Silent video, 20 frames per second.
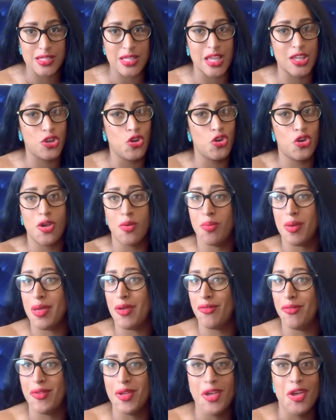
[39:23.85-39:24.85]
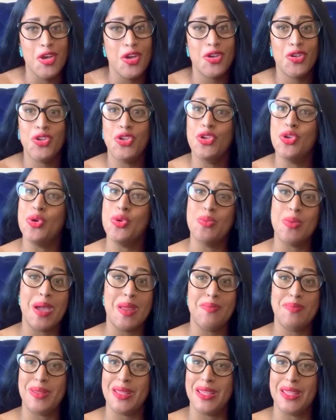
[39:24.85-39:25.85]
Like you
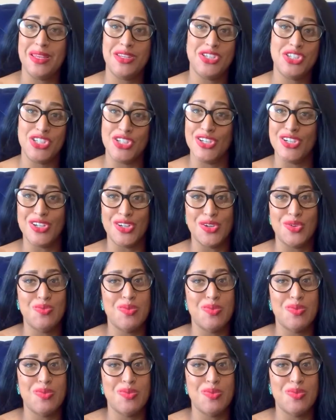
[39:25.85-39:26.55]
might be chill,